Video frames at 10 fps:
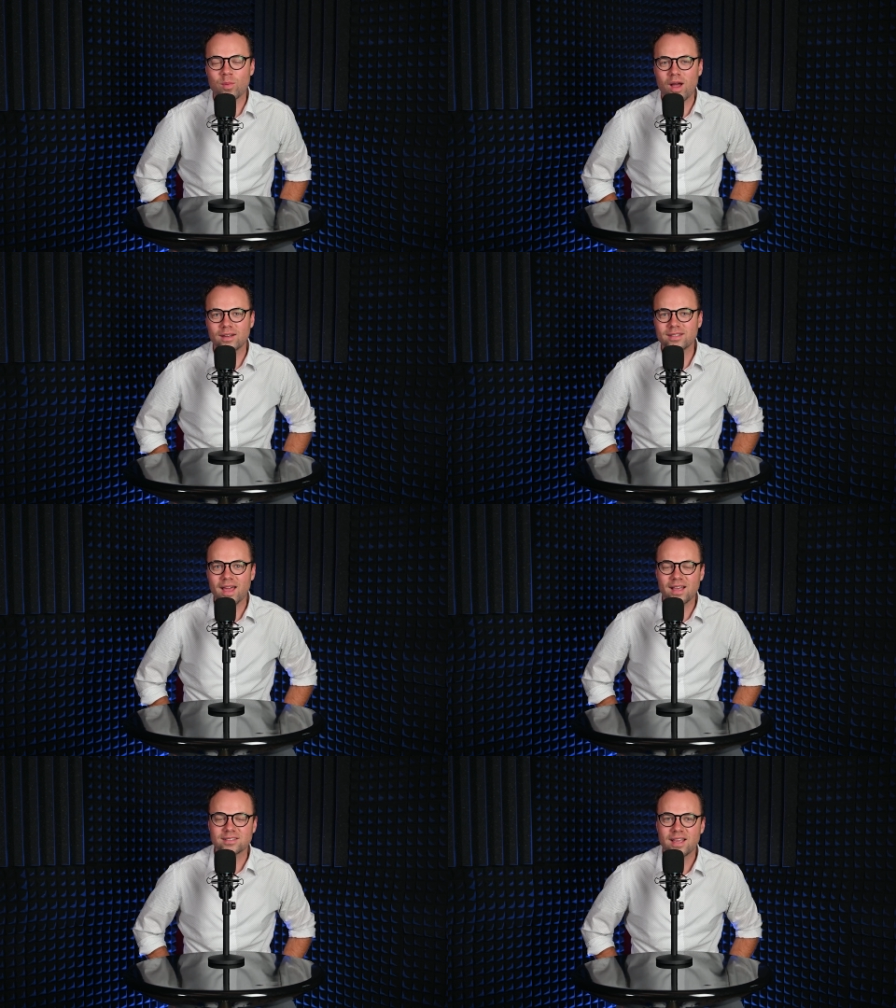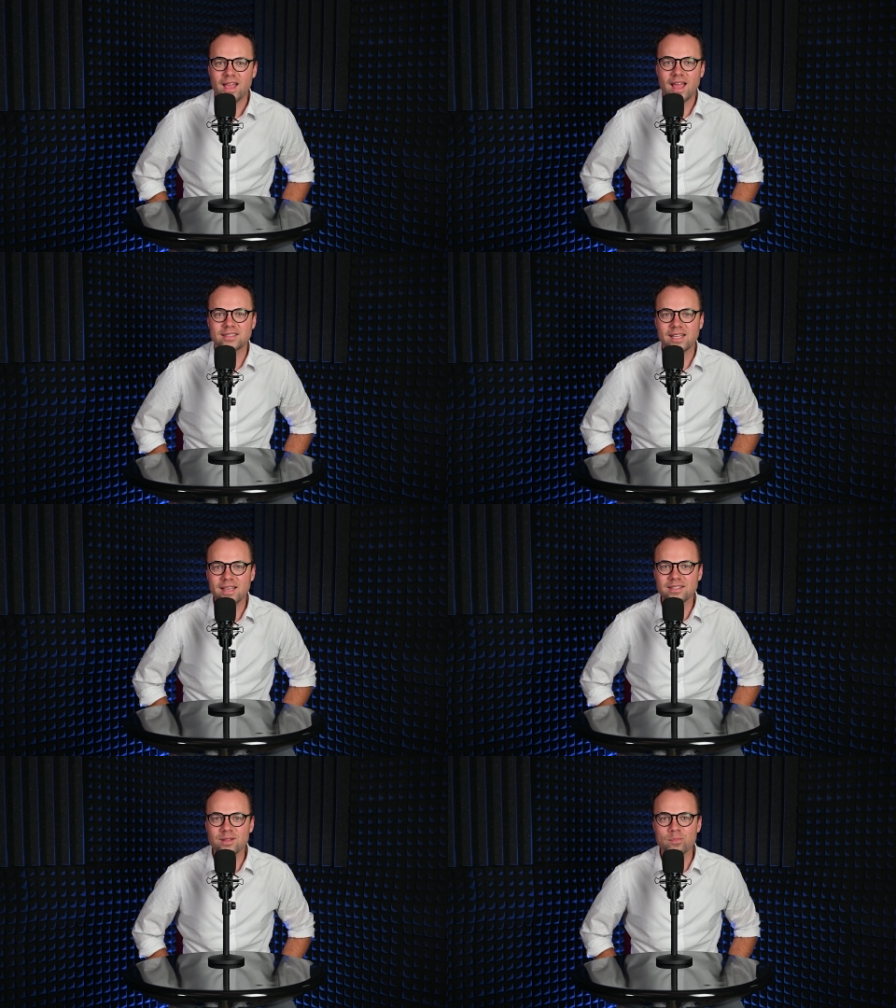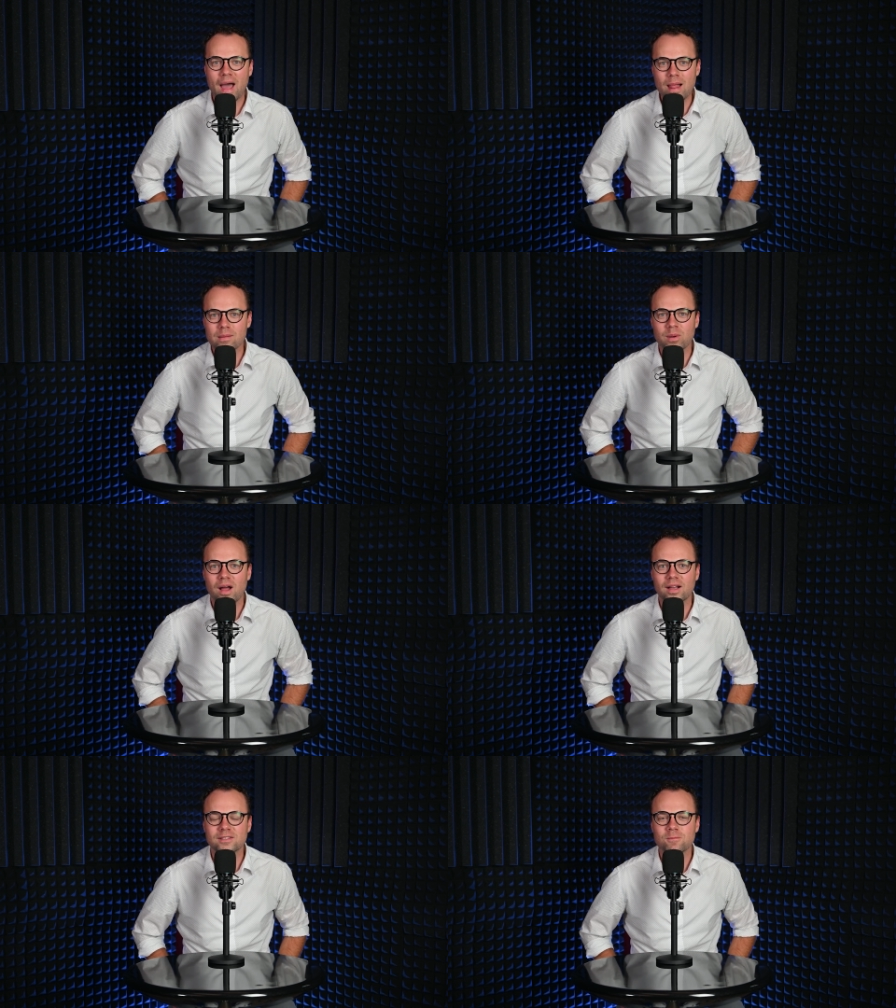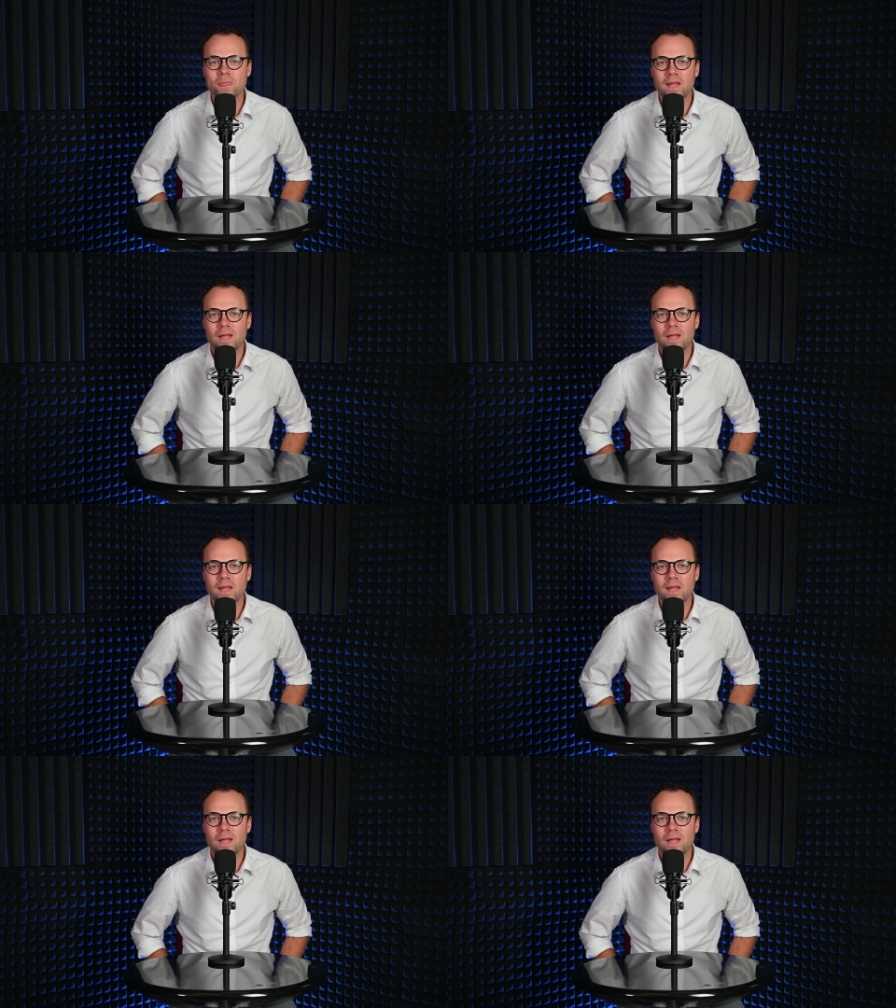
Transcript: podcast and take it to the ballot box.